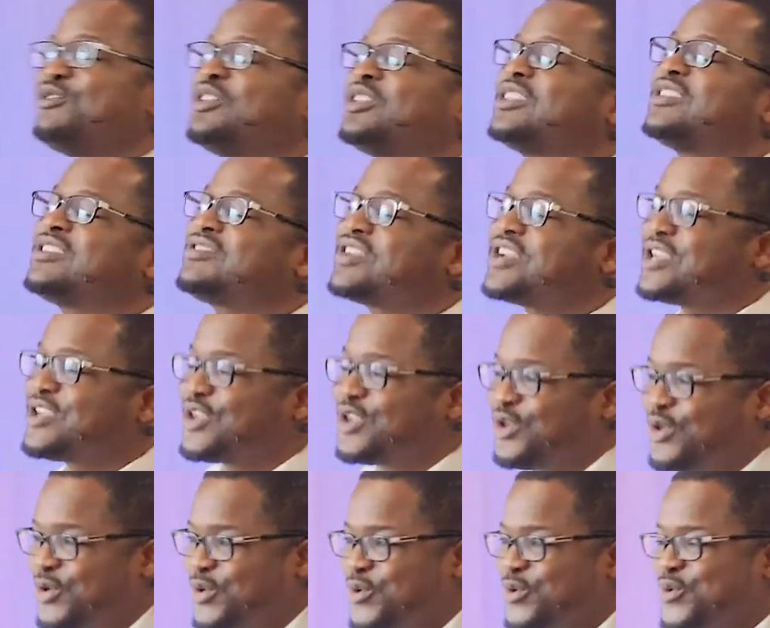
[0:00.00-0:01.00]
now
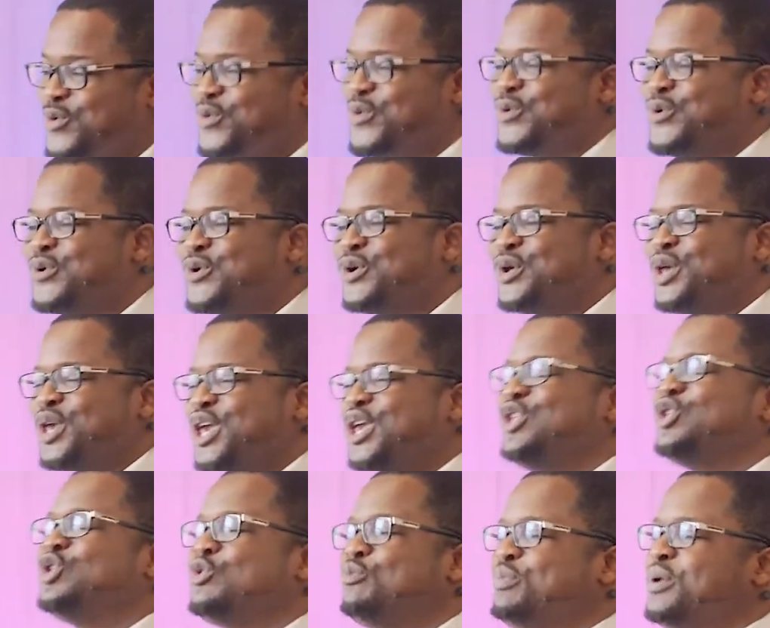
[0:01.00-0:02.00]
trick you
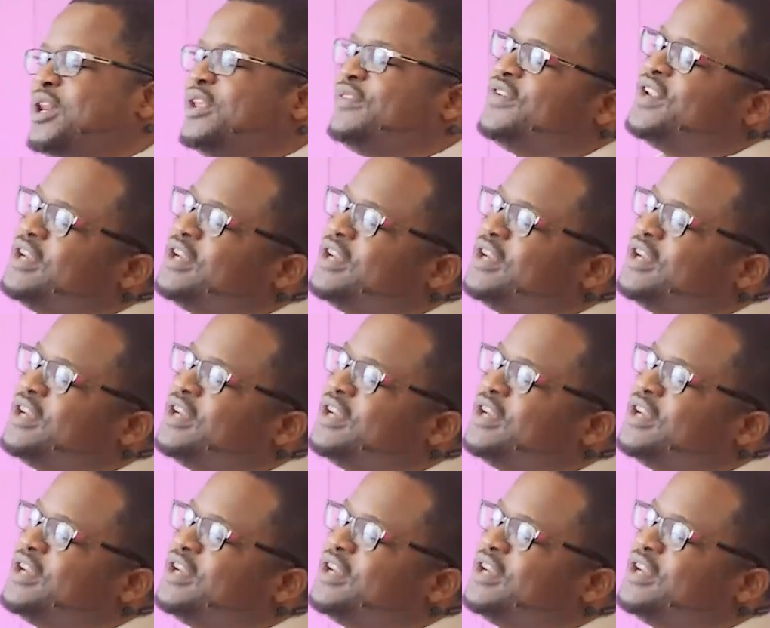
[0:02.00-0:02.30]
into